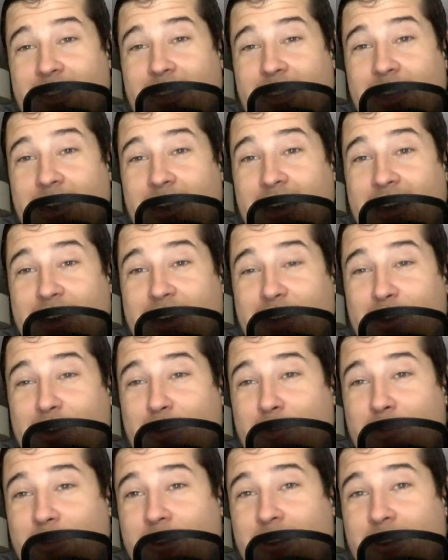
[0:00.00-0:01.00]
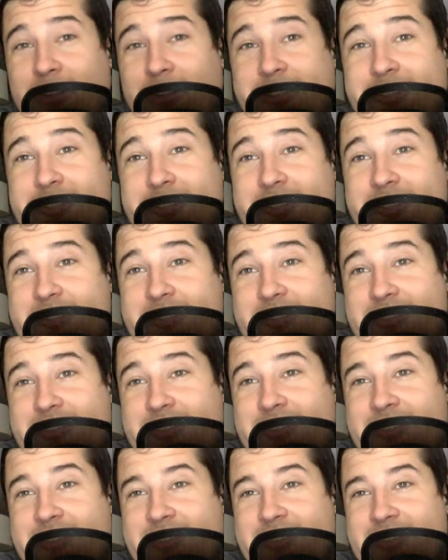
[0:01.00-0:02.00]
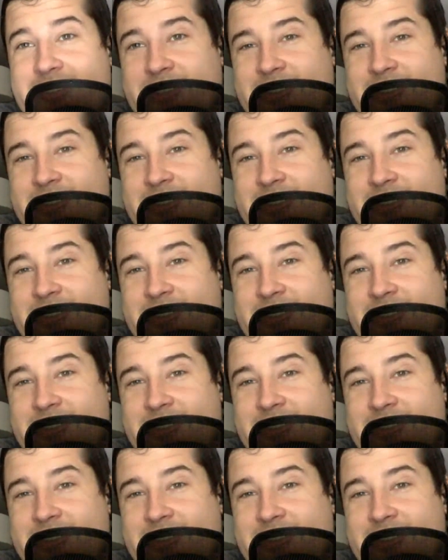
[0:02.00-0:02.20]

a, lot of home runs. And it's